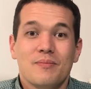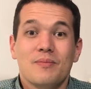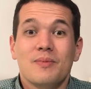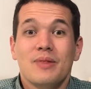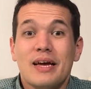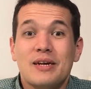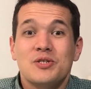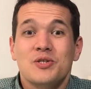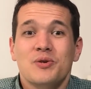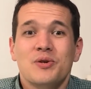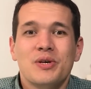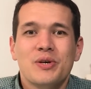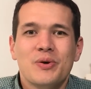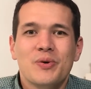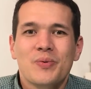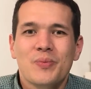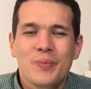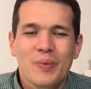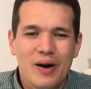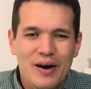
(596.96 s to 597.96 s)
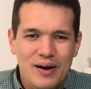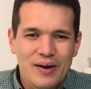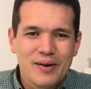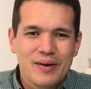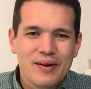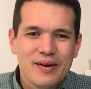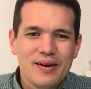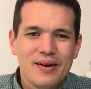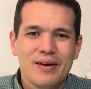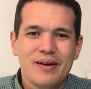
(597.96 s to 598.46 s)
lecture you
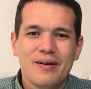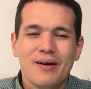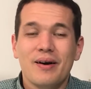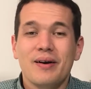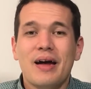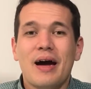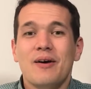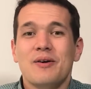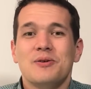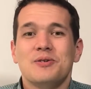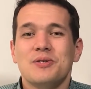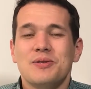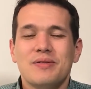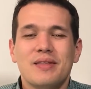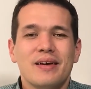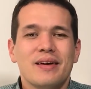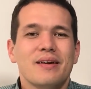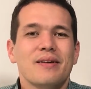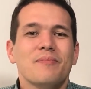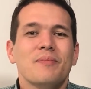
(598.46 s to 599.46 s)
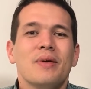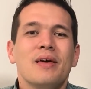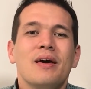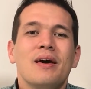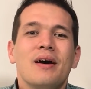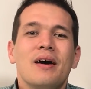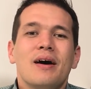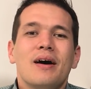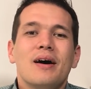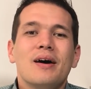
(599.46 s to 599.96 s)
on how you should think.
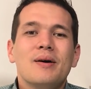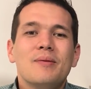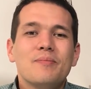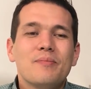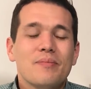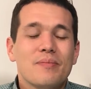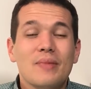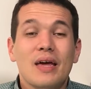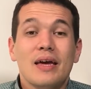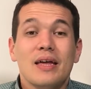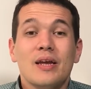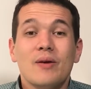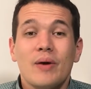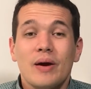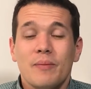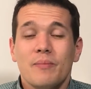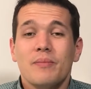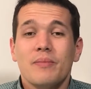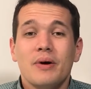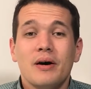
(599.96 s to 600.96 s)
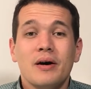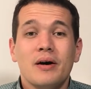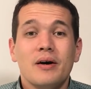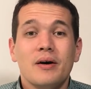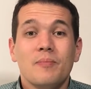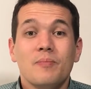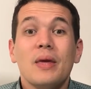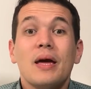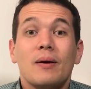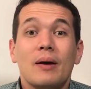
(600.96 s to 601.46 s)
Anyway,
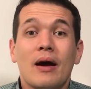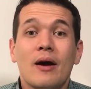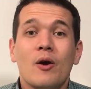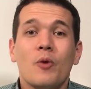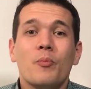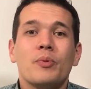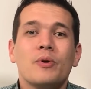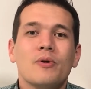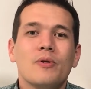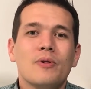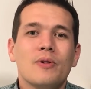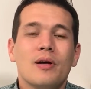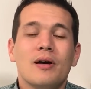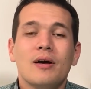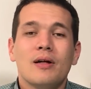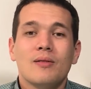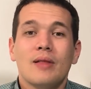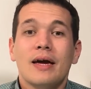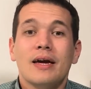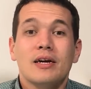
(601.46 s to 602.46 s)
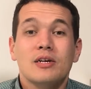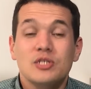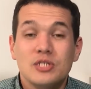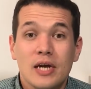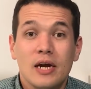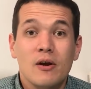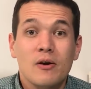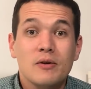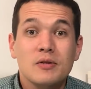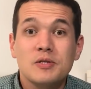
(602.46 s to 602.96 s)
I hope you'll like,
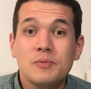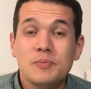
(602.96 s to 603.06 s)
share, and